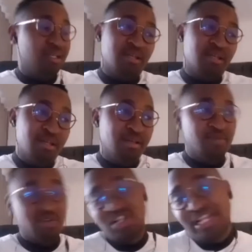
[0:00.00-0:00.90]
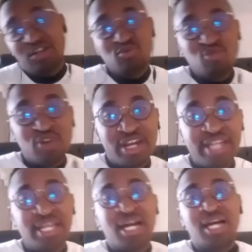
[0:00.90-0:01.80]
hey,
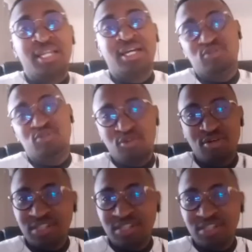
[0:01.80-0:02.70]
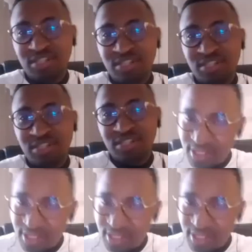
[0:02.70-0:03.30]
you know they mm, kind of